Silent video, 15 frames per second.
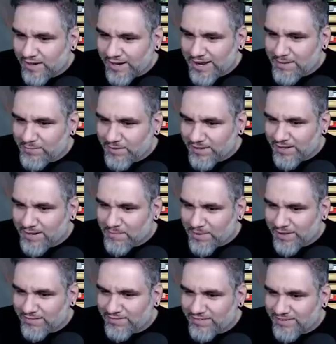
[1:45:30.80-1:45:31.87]
I am looking at
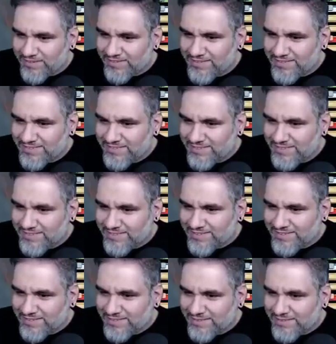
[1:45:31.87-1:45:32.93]
pet food. Make
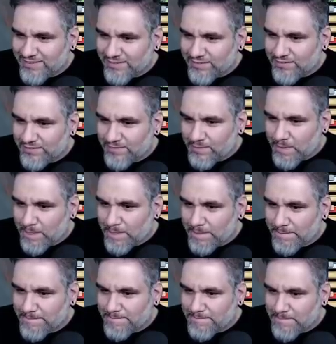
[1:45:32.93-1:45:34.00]
sure it's senior.
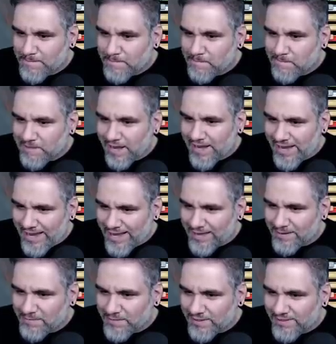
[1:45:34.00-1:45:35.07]
I
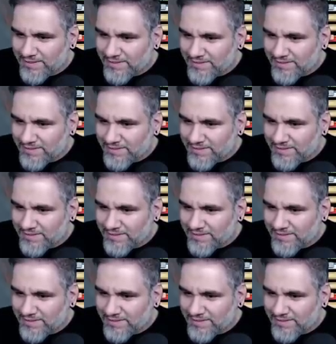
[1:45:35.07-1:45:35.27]
am.